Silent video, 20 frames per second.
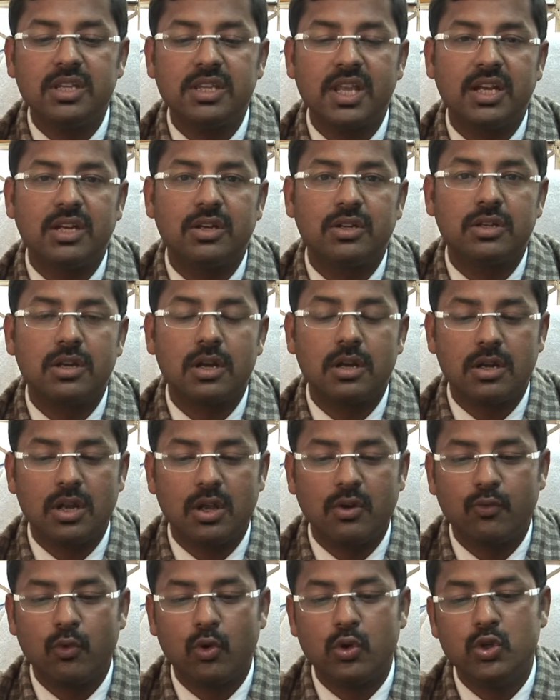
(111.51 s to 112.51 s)

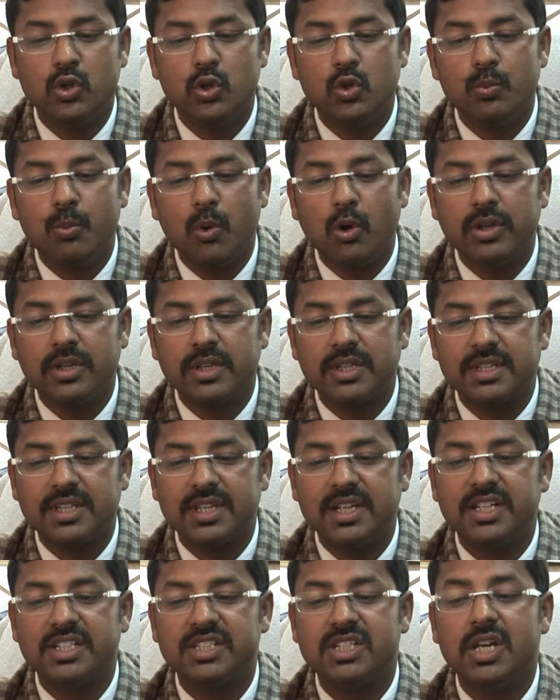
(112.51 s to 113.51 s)
Center for Newborn
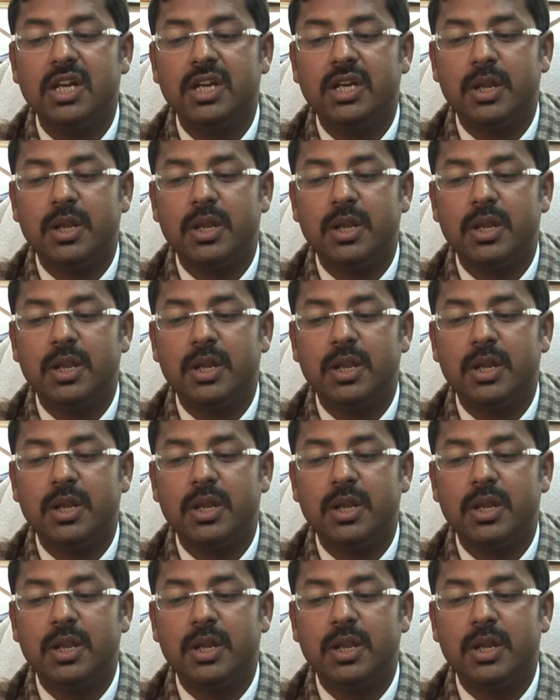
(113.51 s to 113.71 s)
Research,